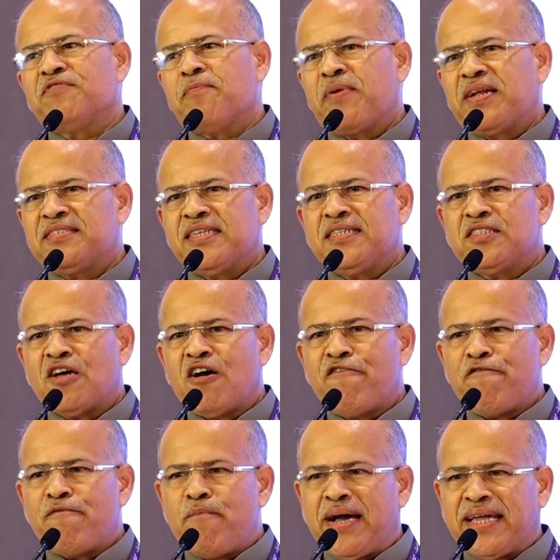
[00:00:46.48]
Because of the
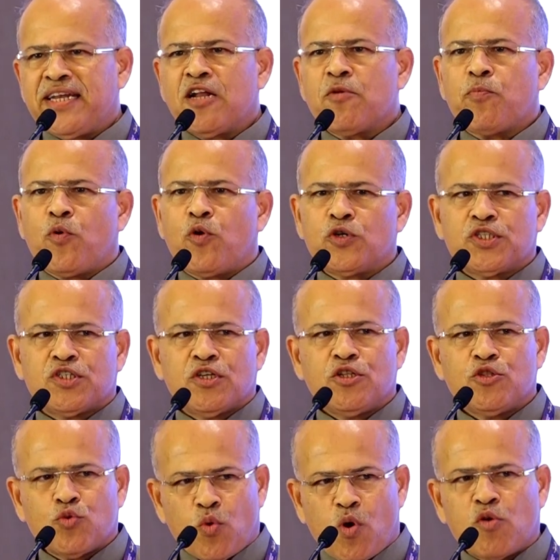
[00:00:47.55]
presence of minor
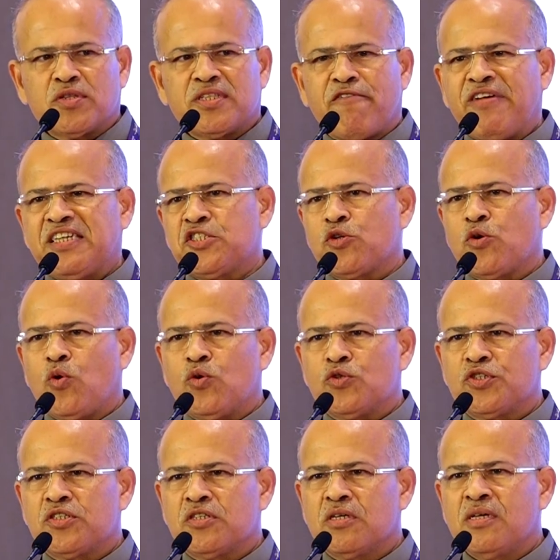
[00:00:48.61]
ports throughout the
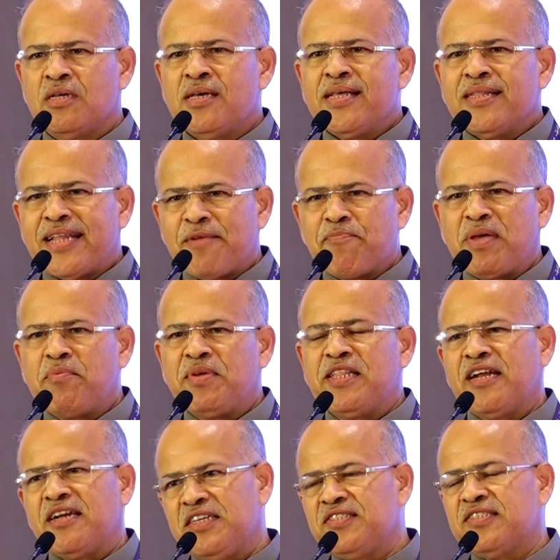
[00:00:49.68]
west coast,
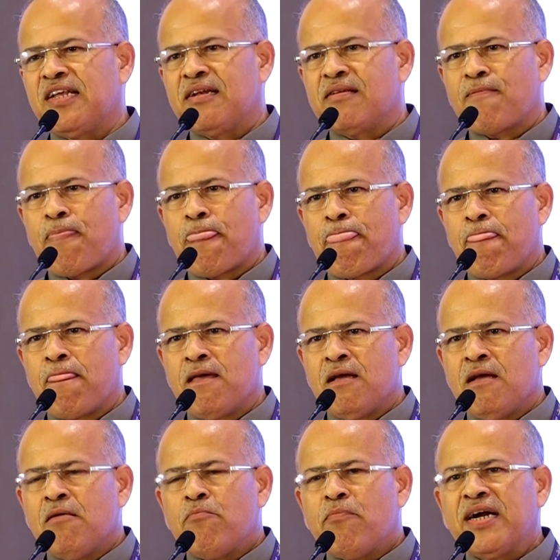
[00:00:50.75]
that may be the reason.
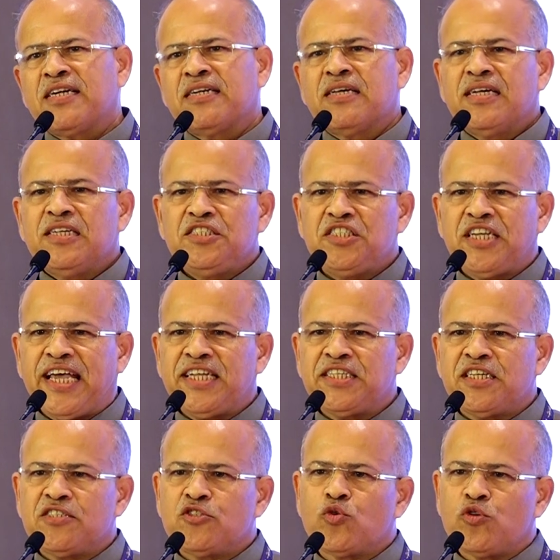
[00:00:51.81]
But
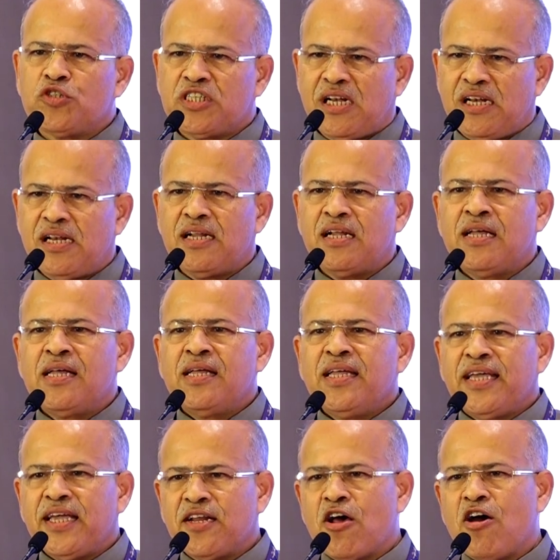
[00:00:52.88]
changed
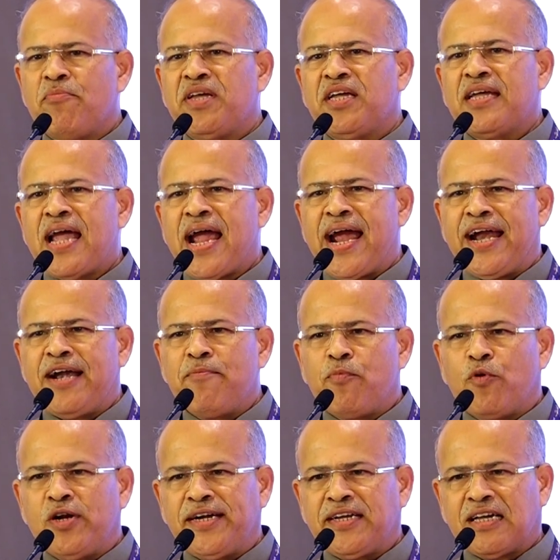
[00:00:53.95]
social, economic,
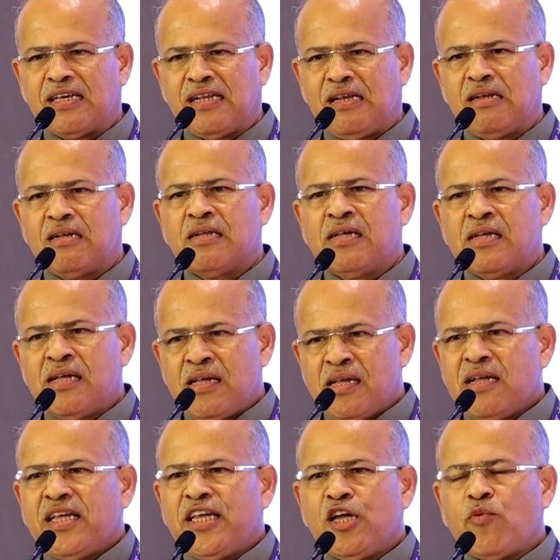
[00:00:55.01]
and
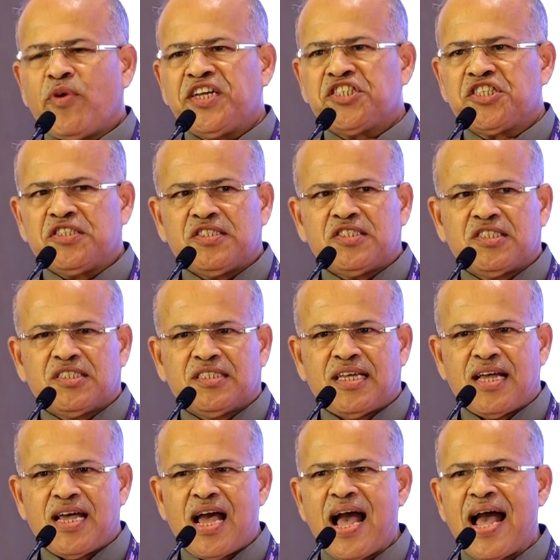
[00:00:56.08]
political
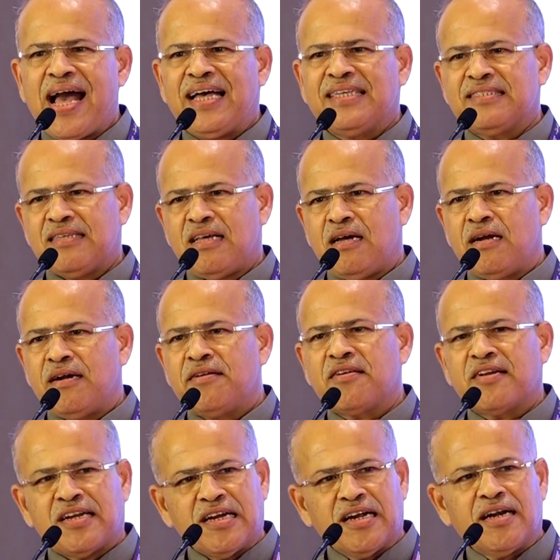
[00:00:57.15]
equations
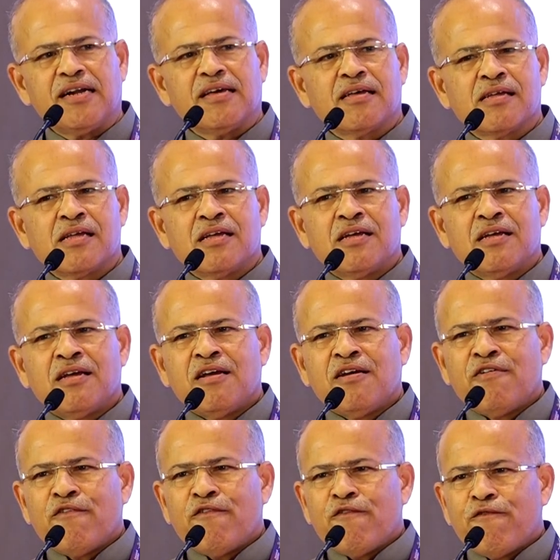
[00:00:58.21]
has uh, triggered
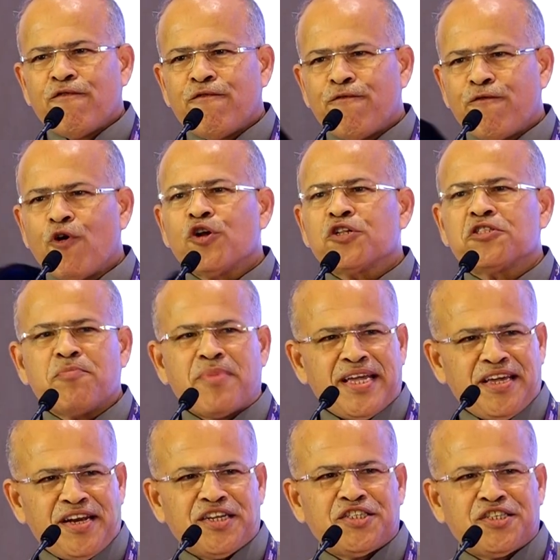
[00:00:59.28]

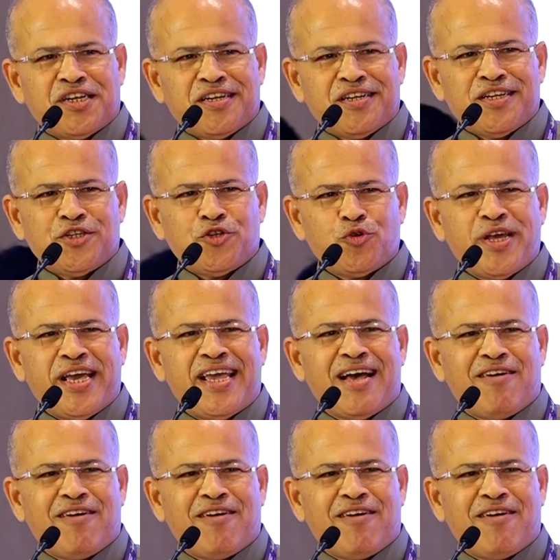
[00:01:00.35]
Fourth migration.